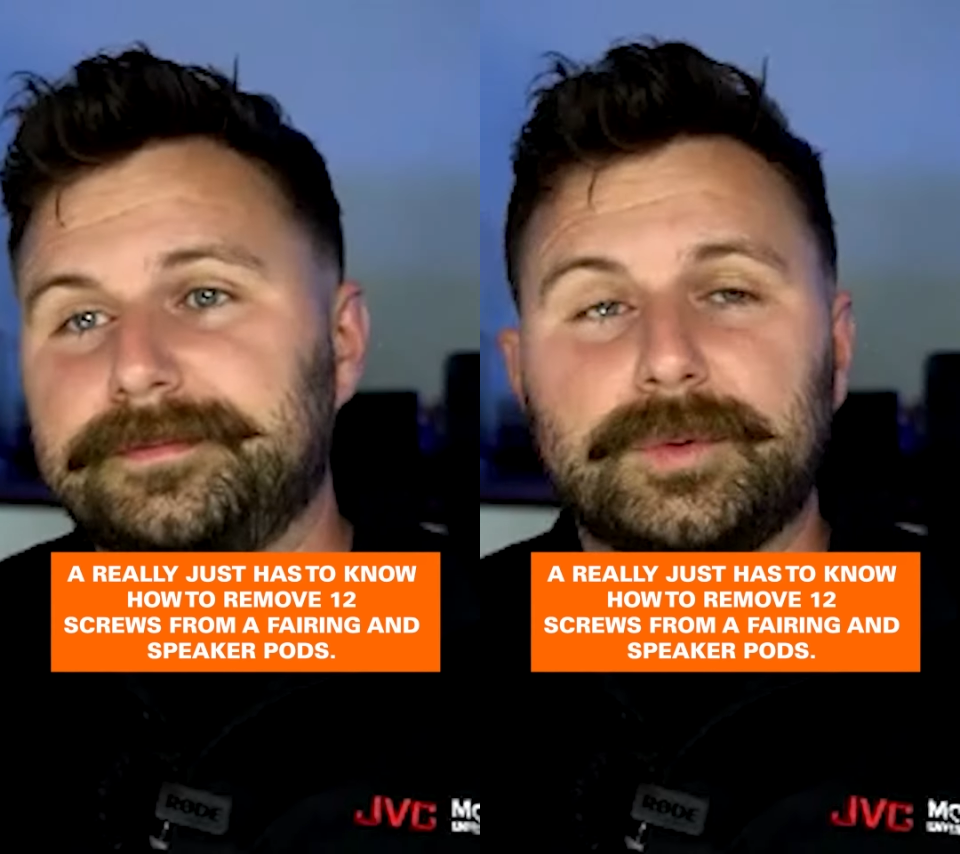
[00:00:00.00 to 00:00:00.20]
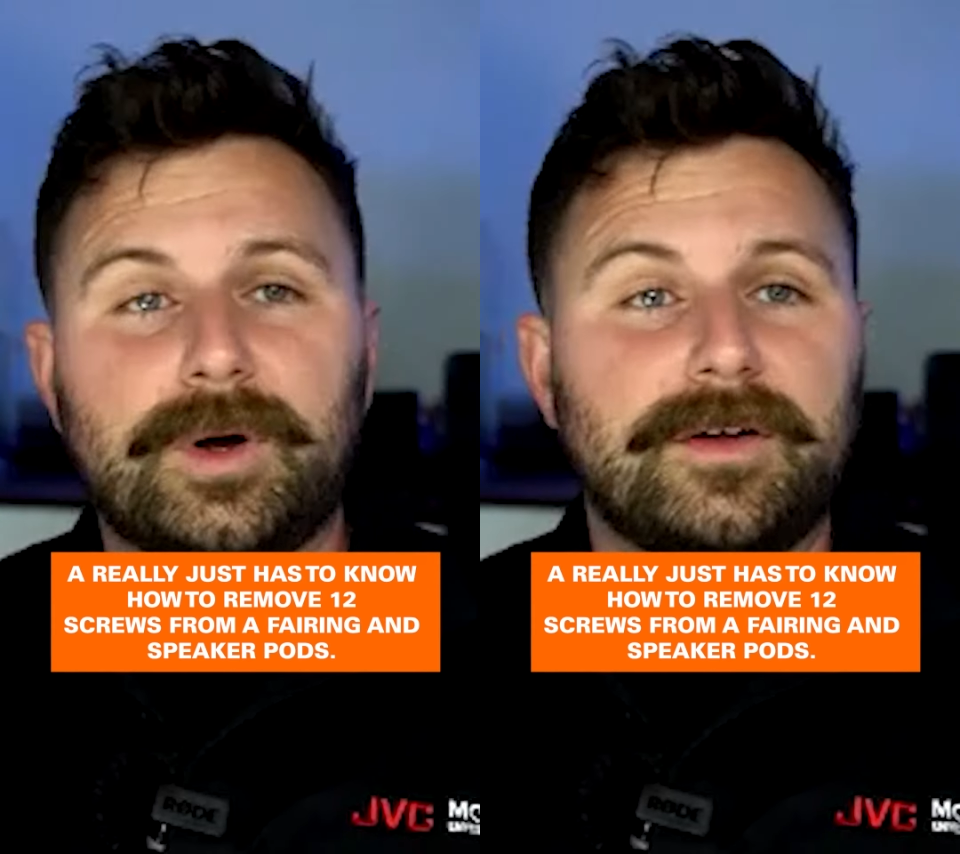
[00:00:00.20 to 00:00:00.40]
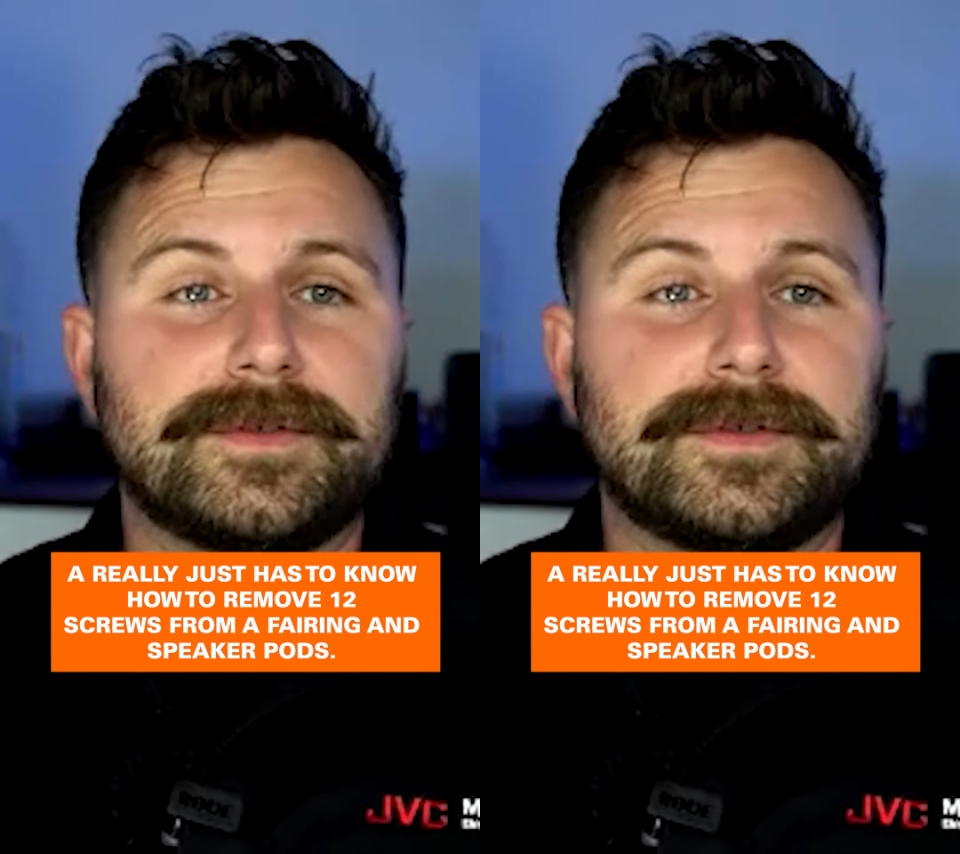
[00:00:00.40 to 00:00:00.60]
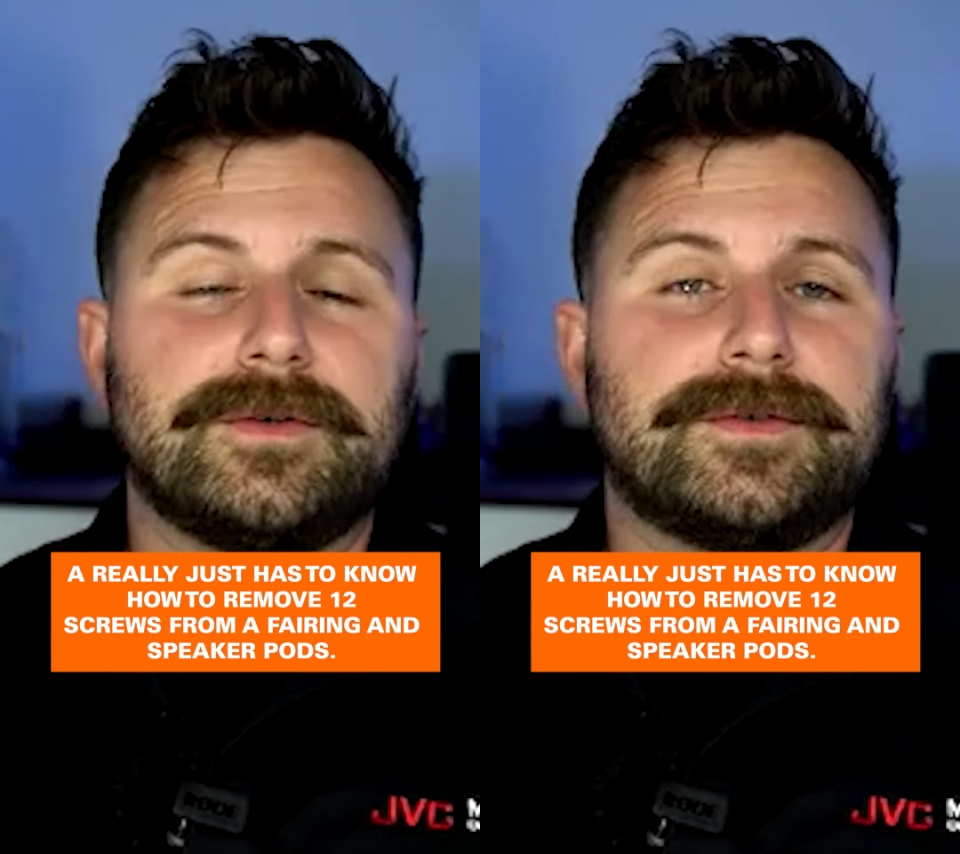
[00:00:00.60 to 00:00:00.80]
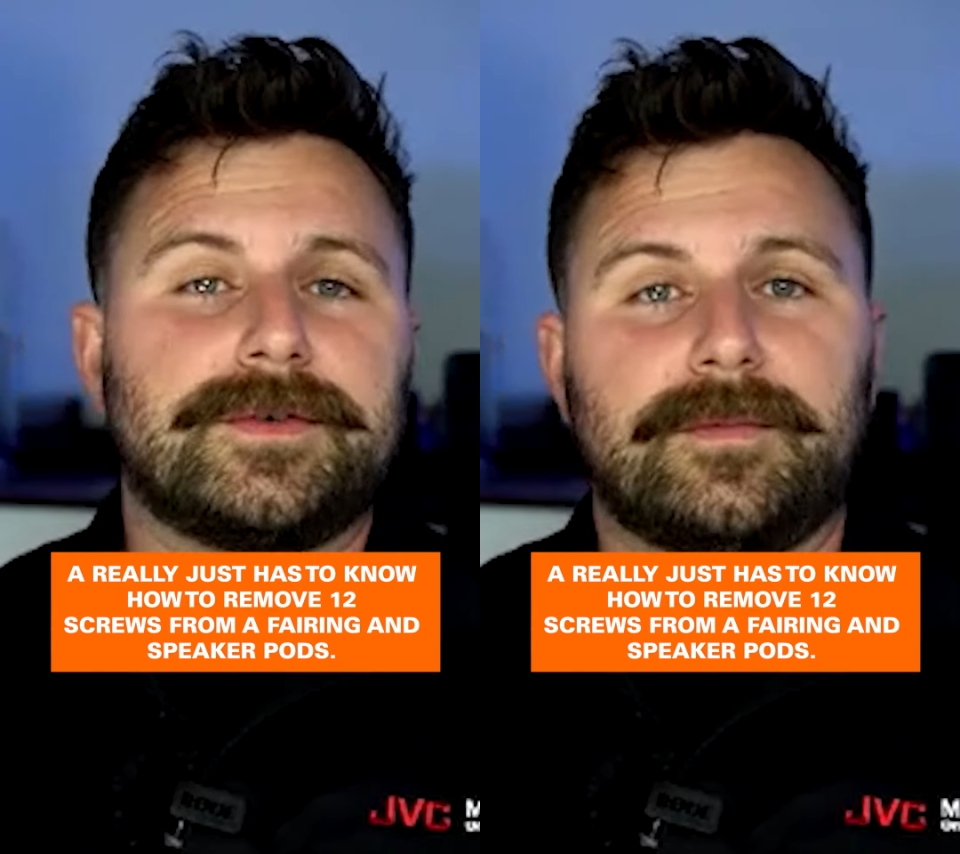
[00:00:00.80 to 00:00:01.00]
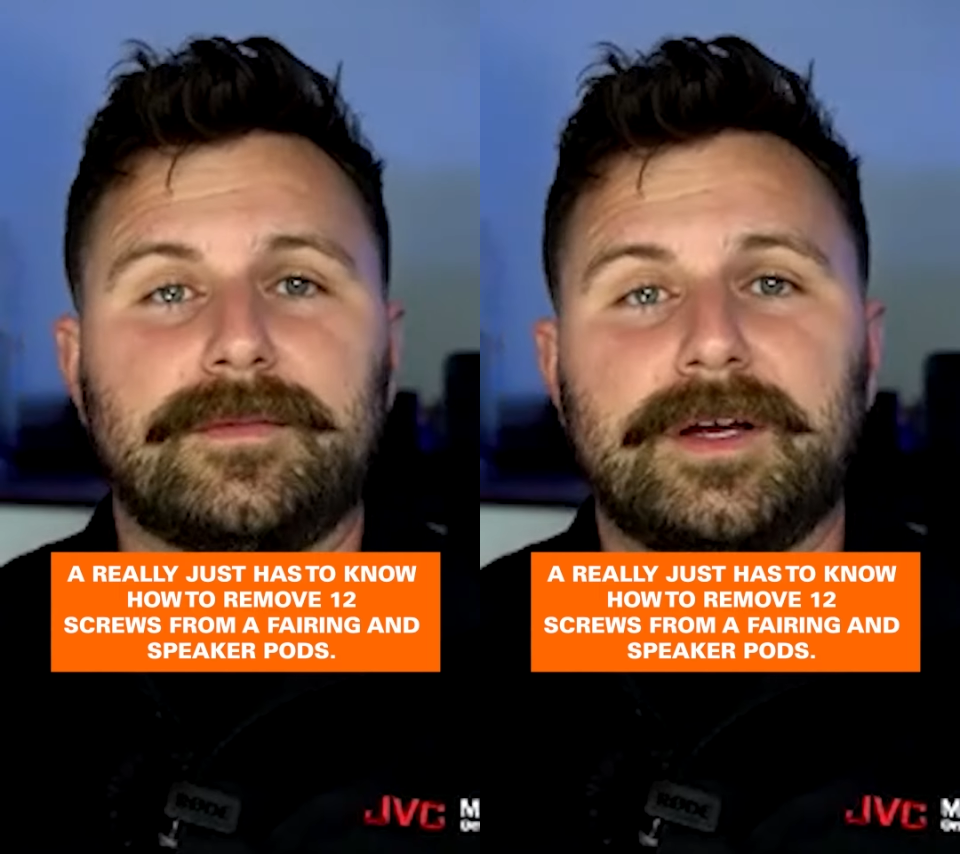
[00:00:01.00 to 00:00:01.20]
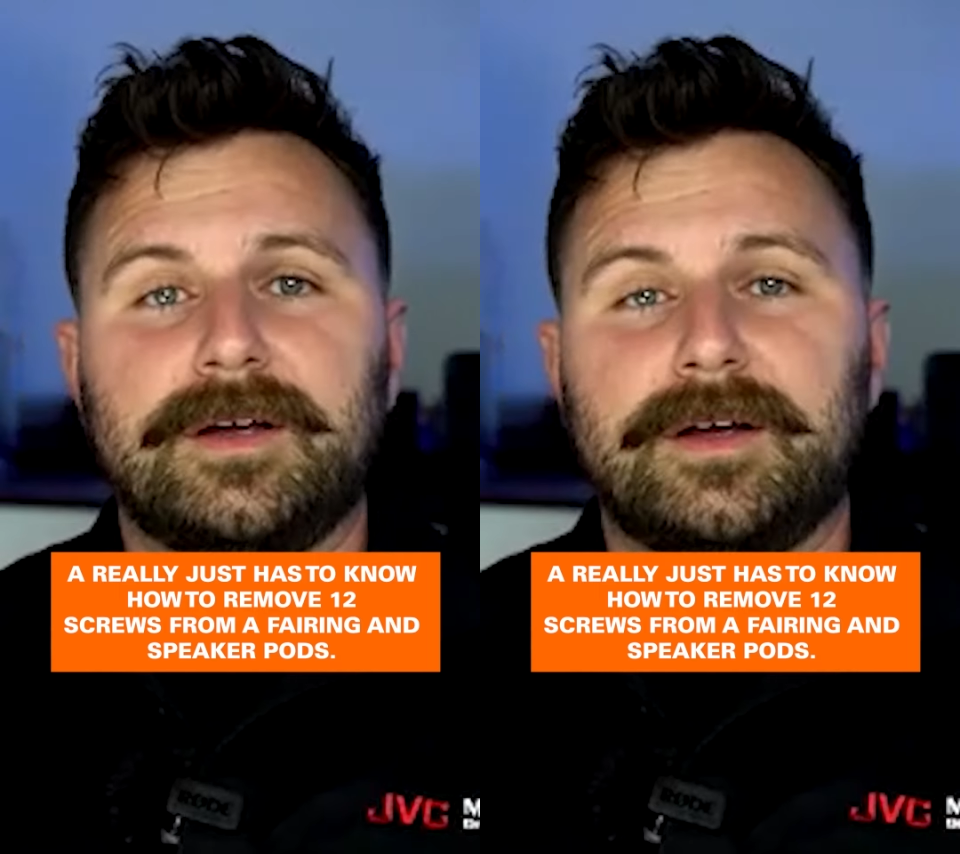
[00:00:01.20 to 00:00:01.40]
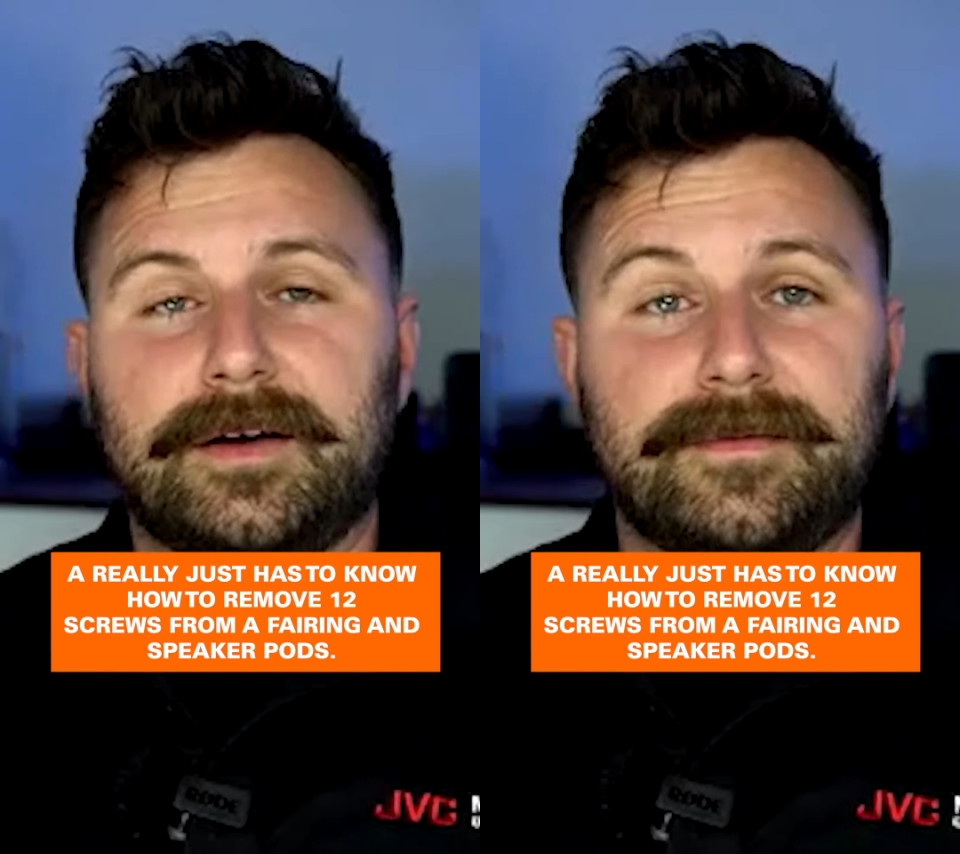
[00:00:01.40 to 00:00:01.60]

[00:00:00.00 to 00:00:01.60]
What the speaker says: 12 screws from a